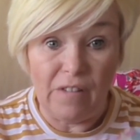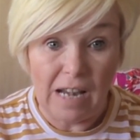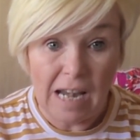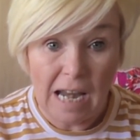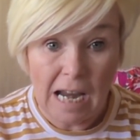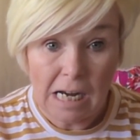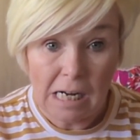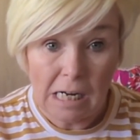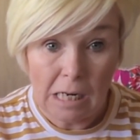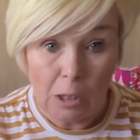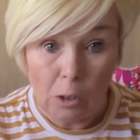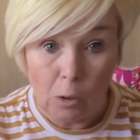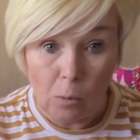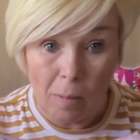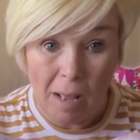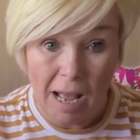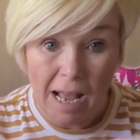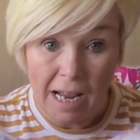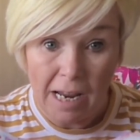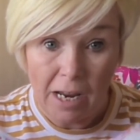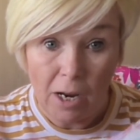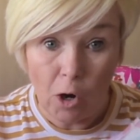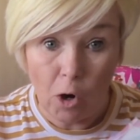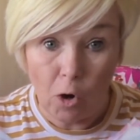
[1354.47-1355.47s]
finagle
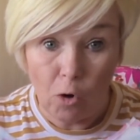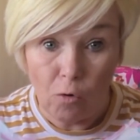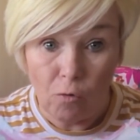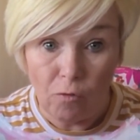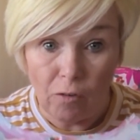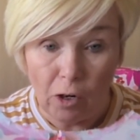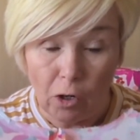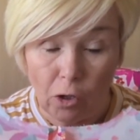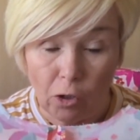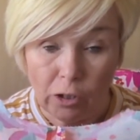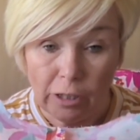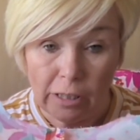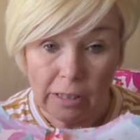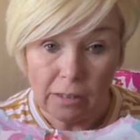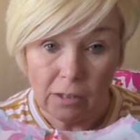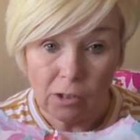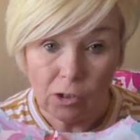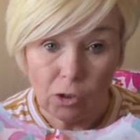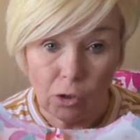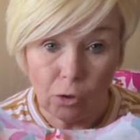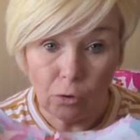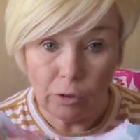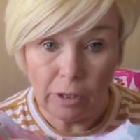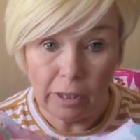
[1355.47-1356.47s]
my overlocking
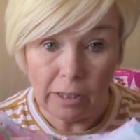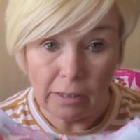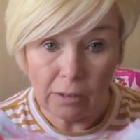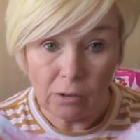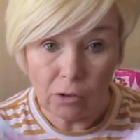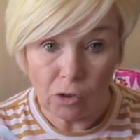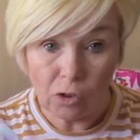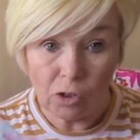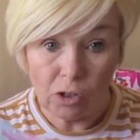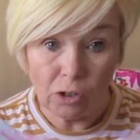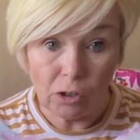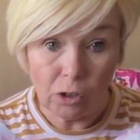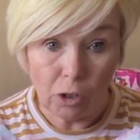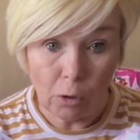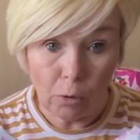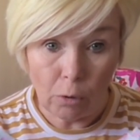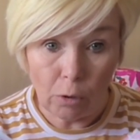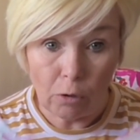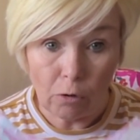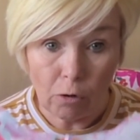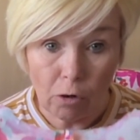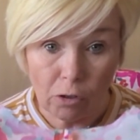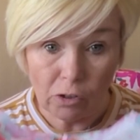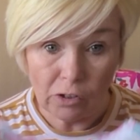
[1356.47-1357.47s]
so that it doesn't
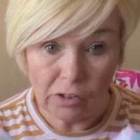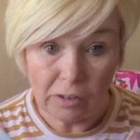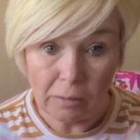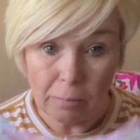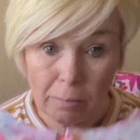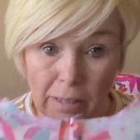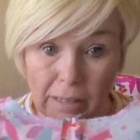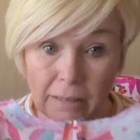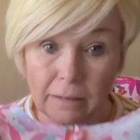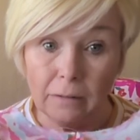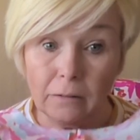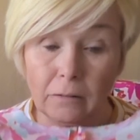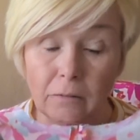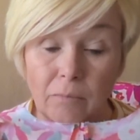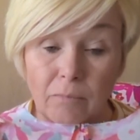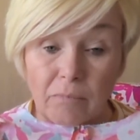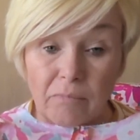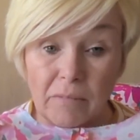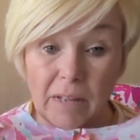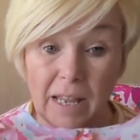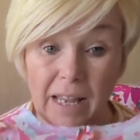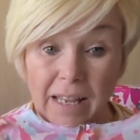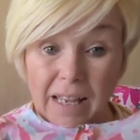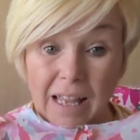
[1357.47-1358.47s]
go across the middle.
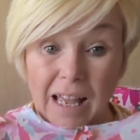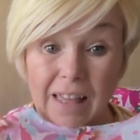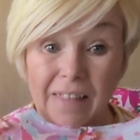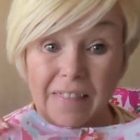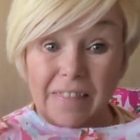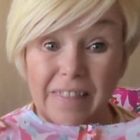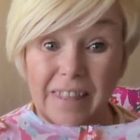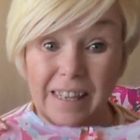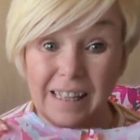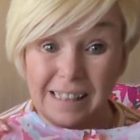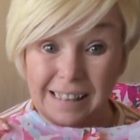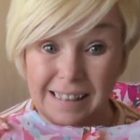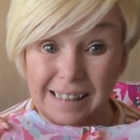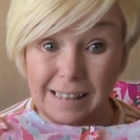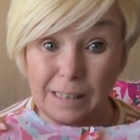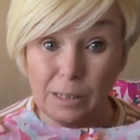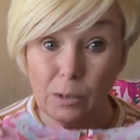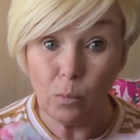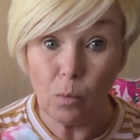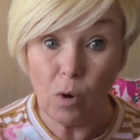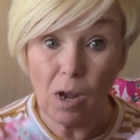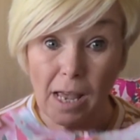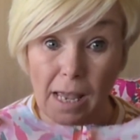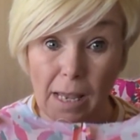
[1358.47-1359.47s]
And this
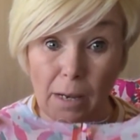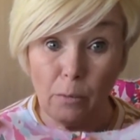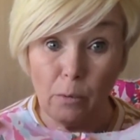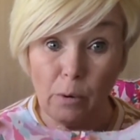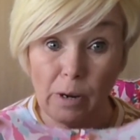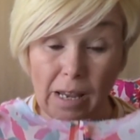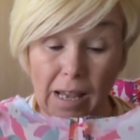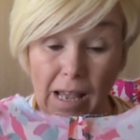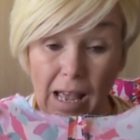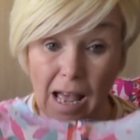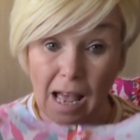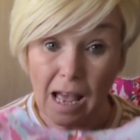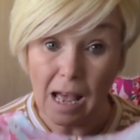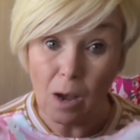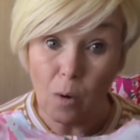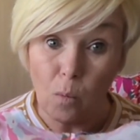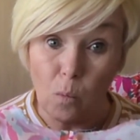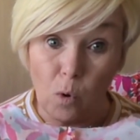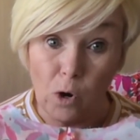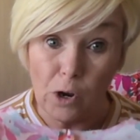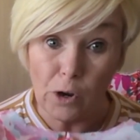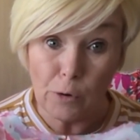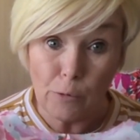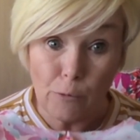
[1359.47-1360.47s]
is where we're at.
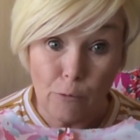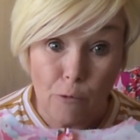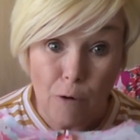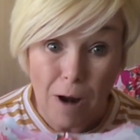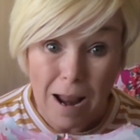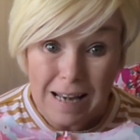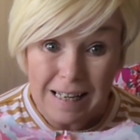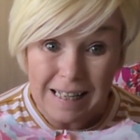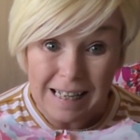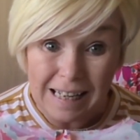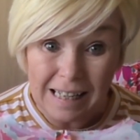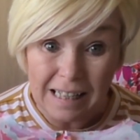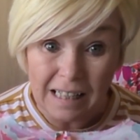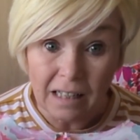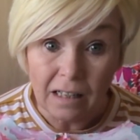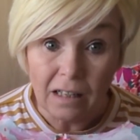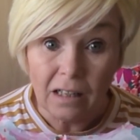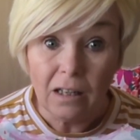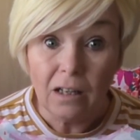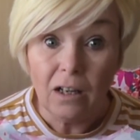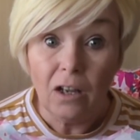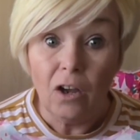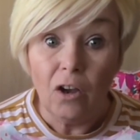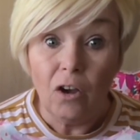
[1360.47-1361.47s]
We're ready
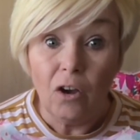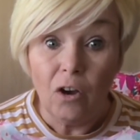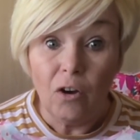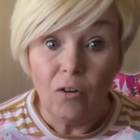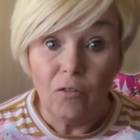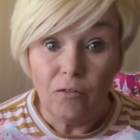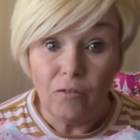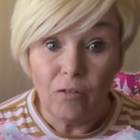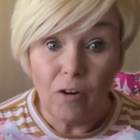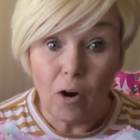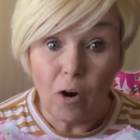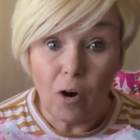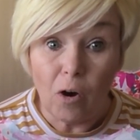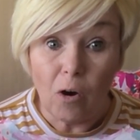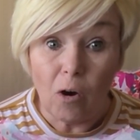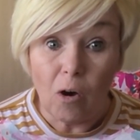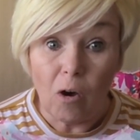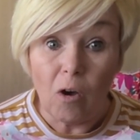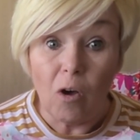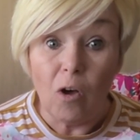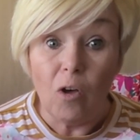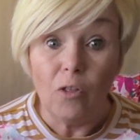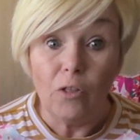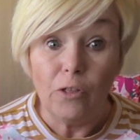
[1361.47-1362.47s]

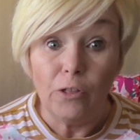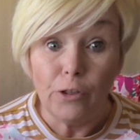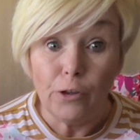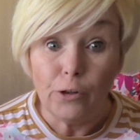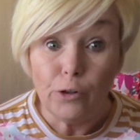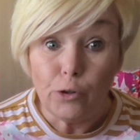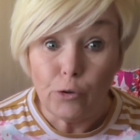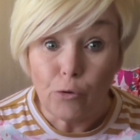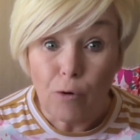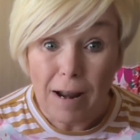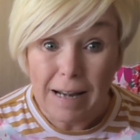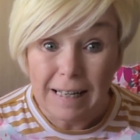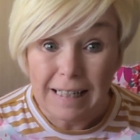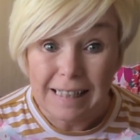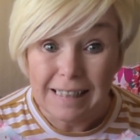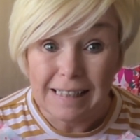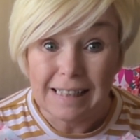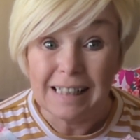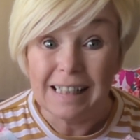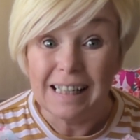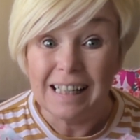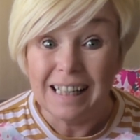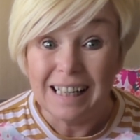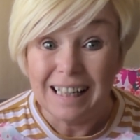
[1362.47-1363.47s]
for the
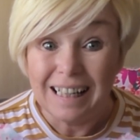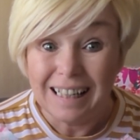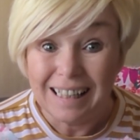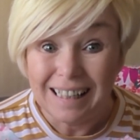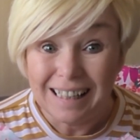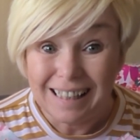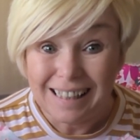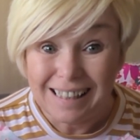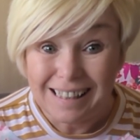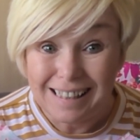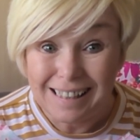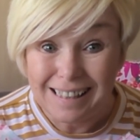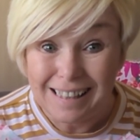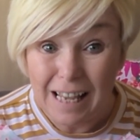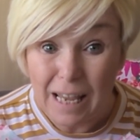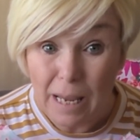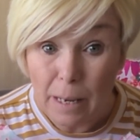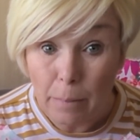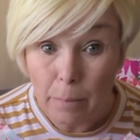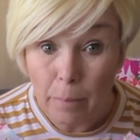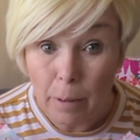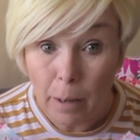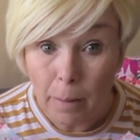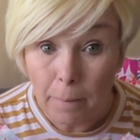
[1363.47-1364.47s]
dreaded
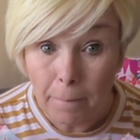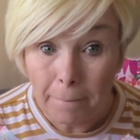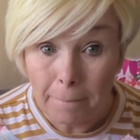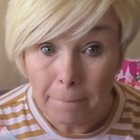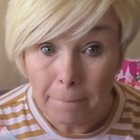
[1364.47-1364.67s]
zip.